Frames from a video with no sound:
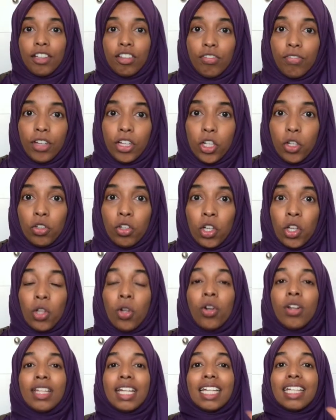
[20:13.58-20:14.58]
video to
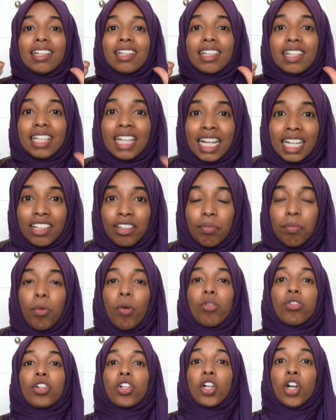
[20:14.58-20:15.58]
learn the 6
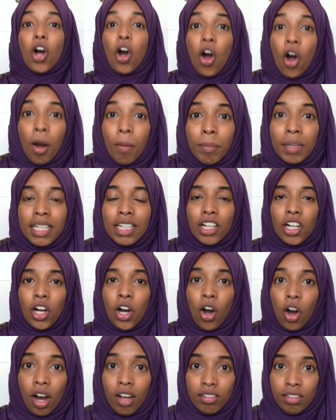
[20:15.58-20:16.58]
most common
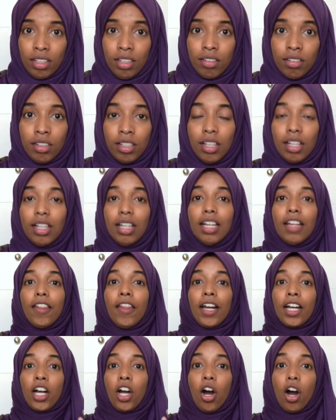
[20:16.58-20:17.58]
causes
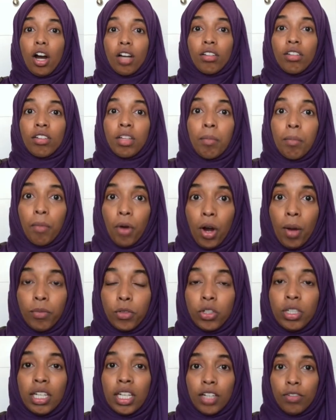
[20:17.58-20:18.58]
that causes a mom to
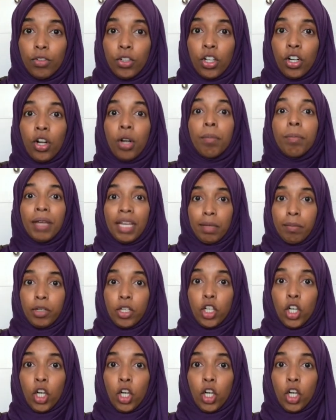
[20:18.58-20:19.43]
deliver her baby